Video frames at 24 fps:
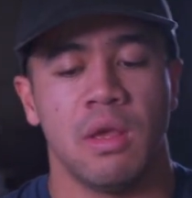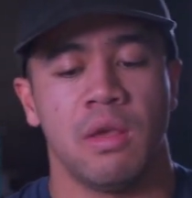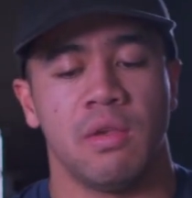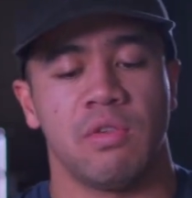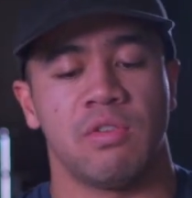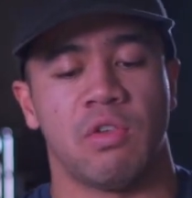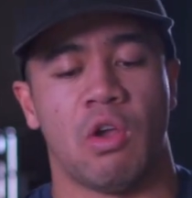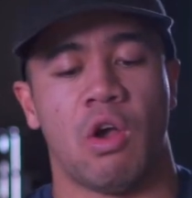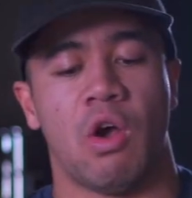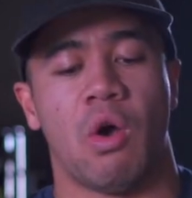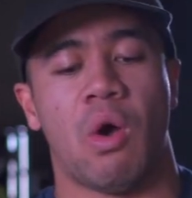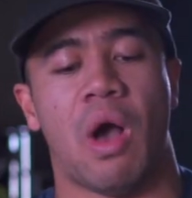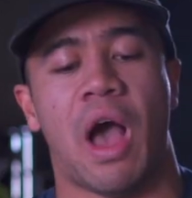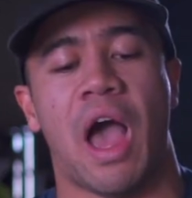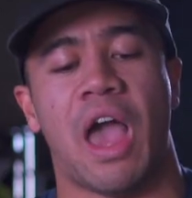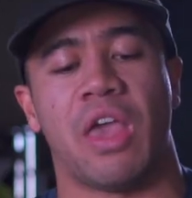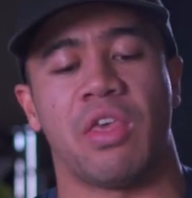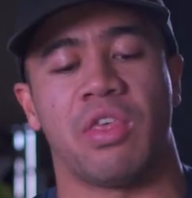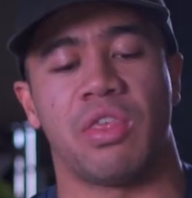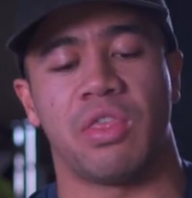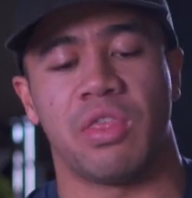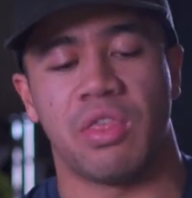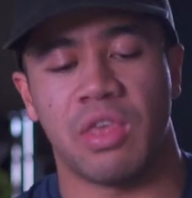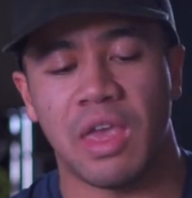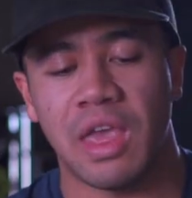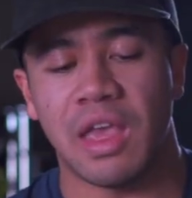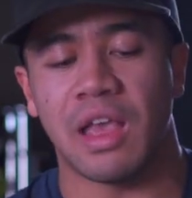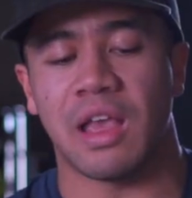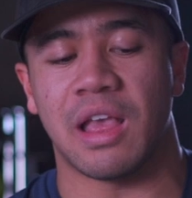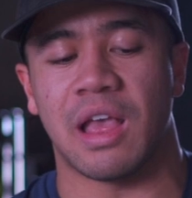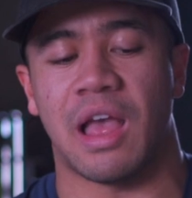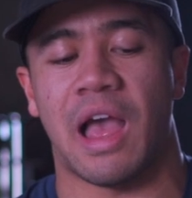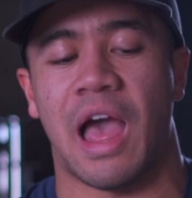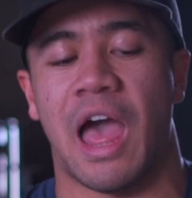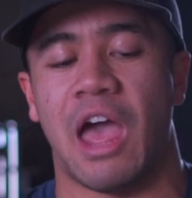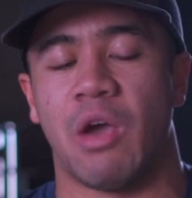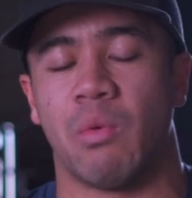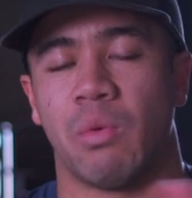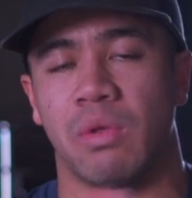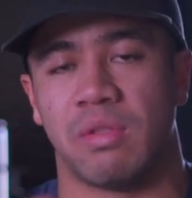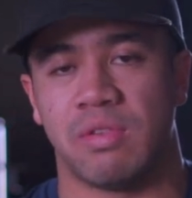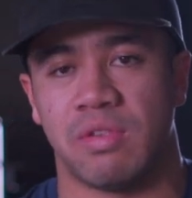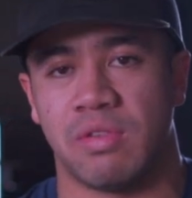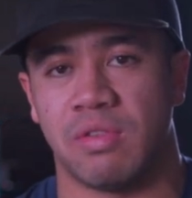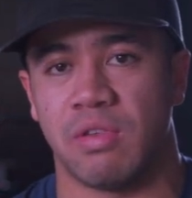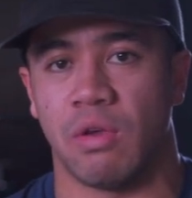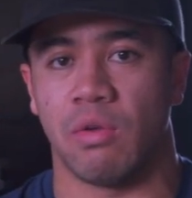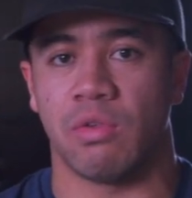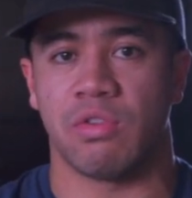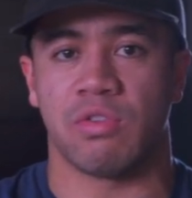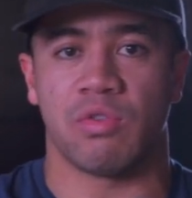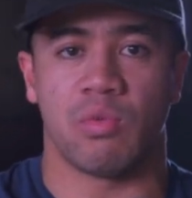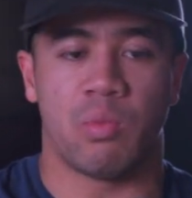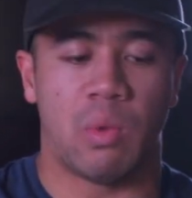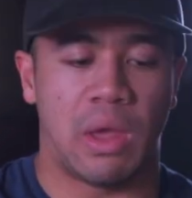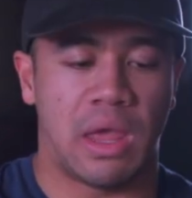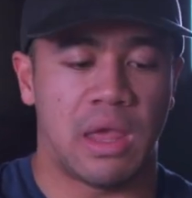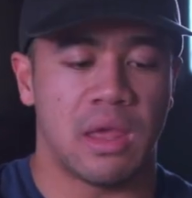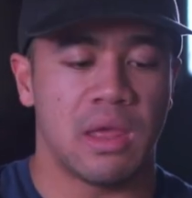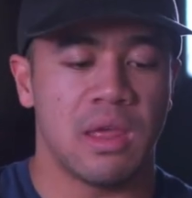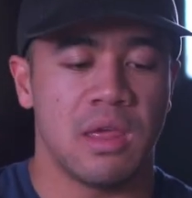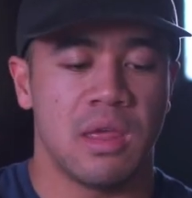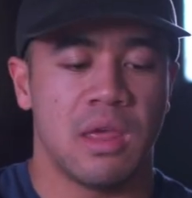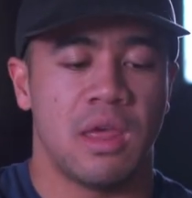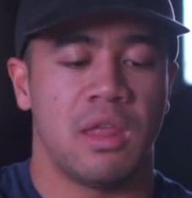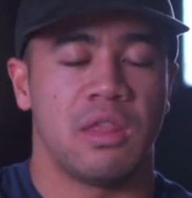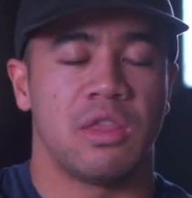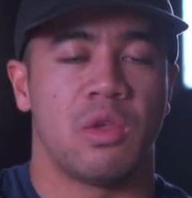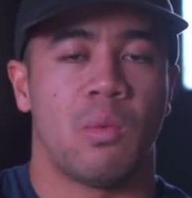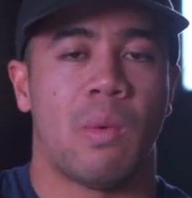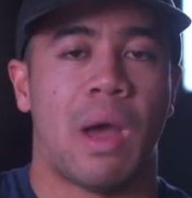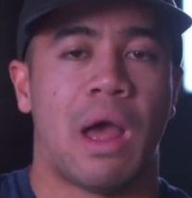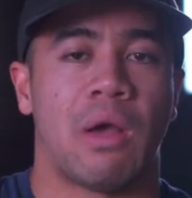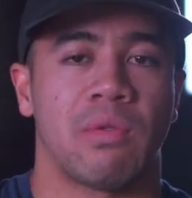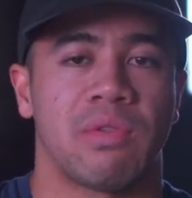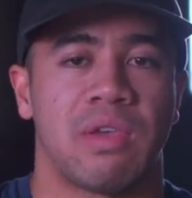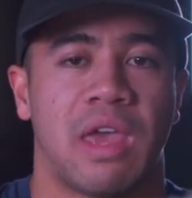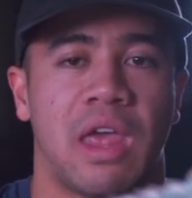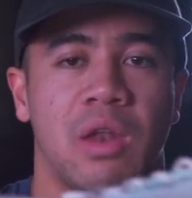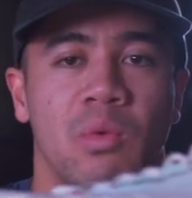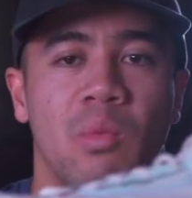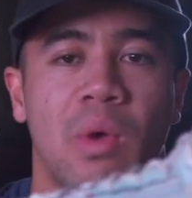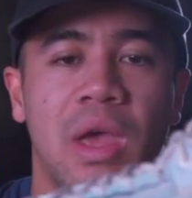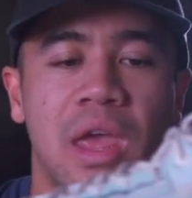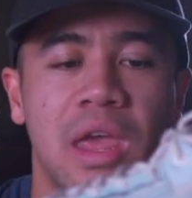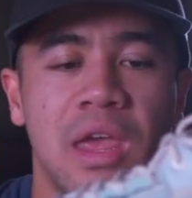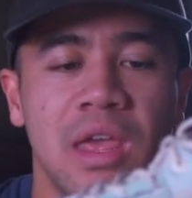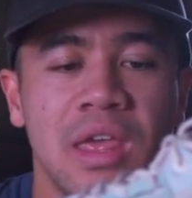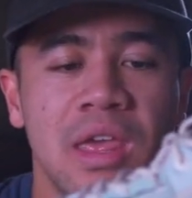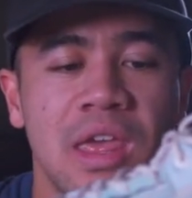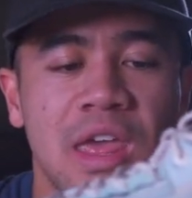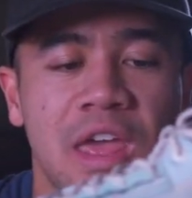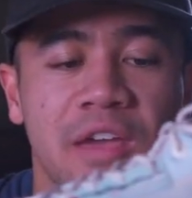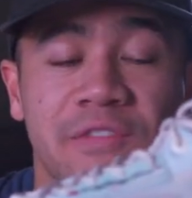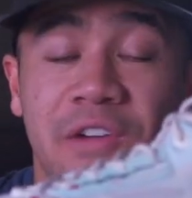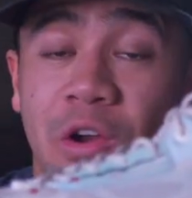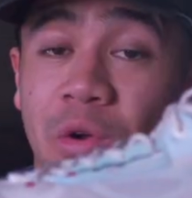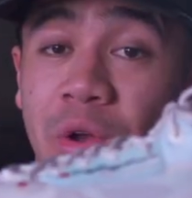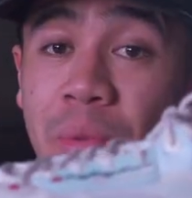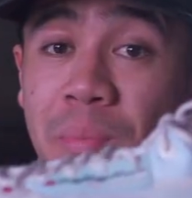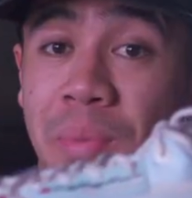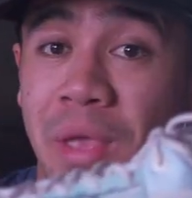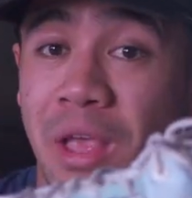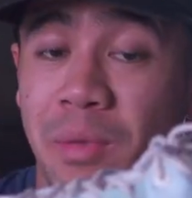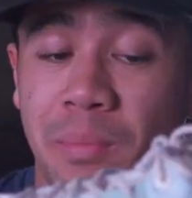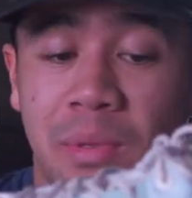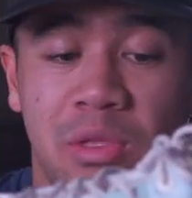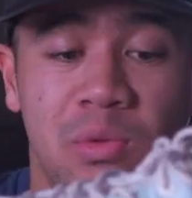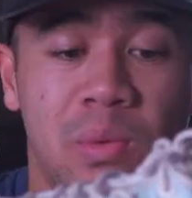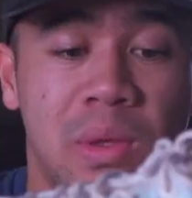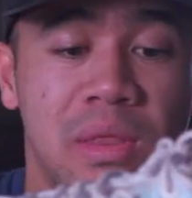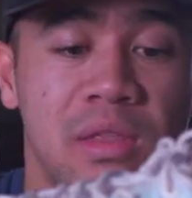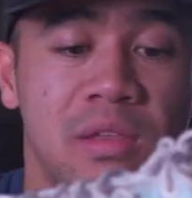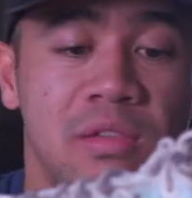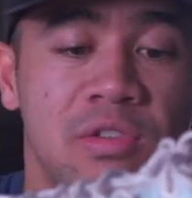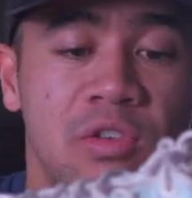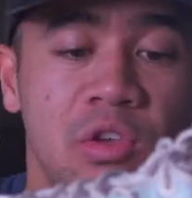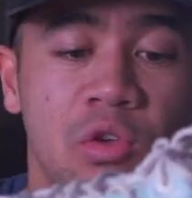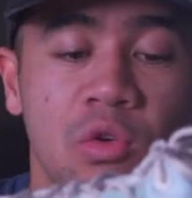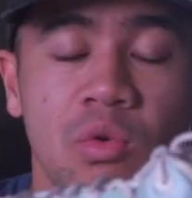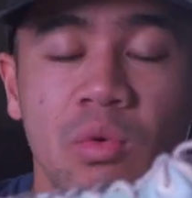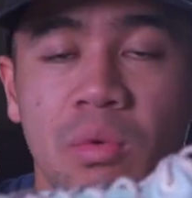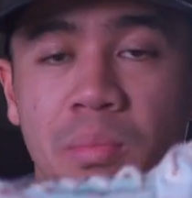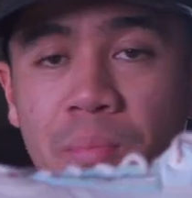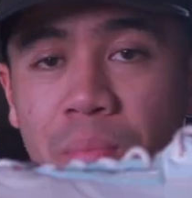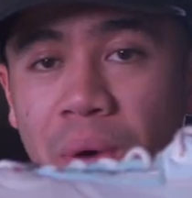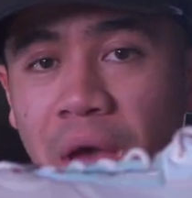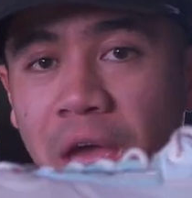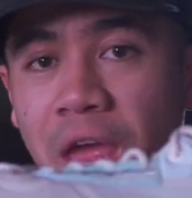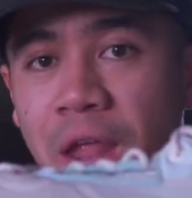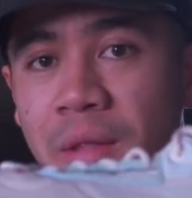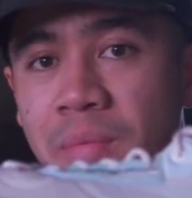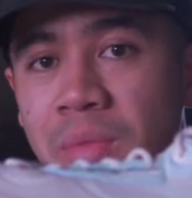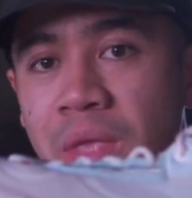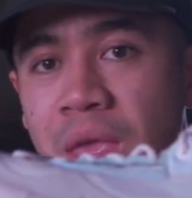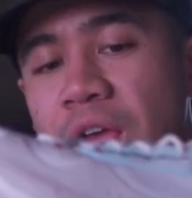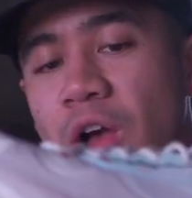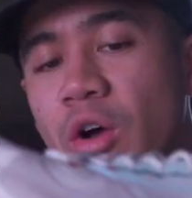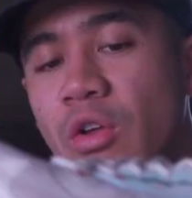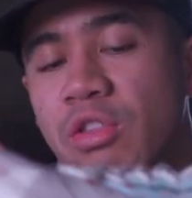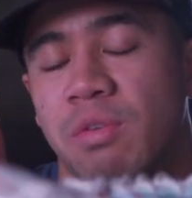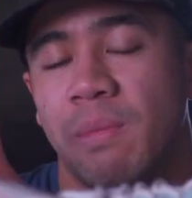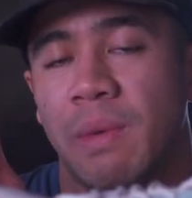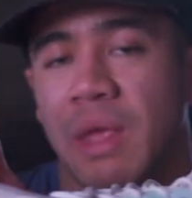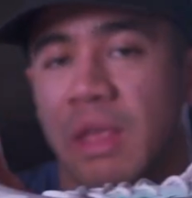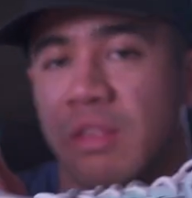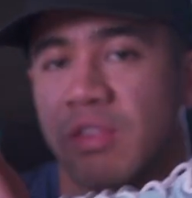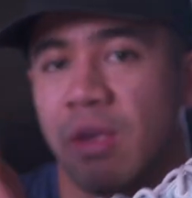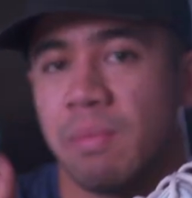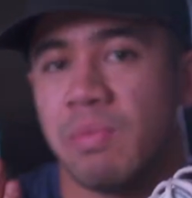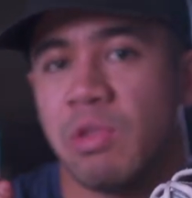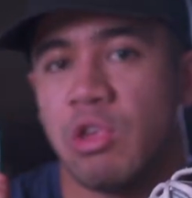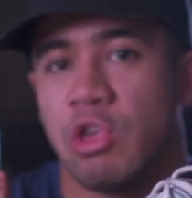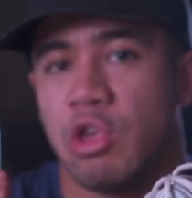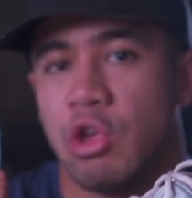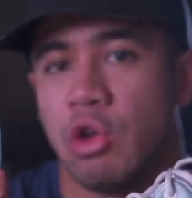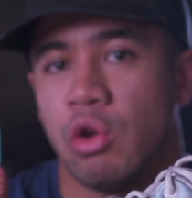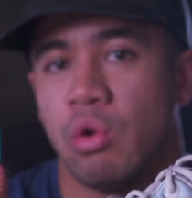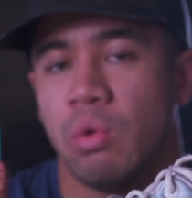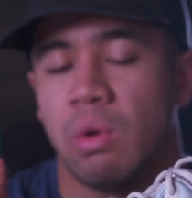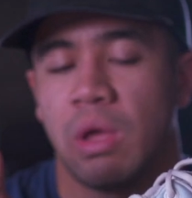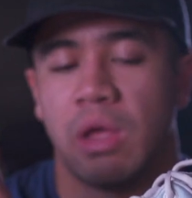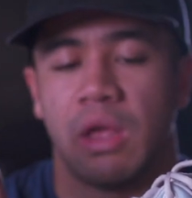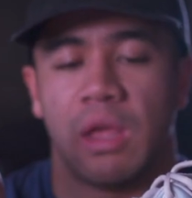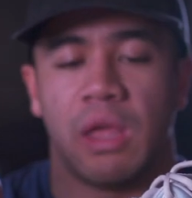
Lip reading: So I think I would still swing the WoW 10 way if I were to pick between the two, but ultimately it's up to you.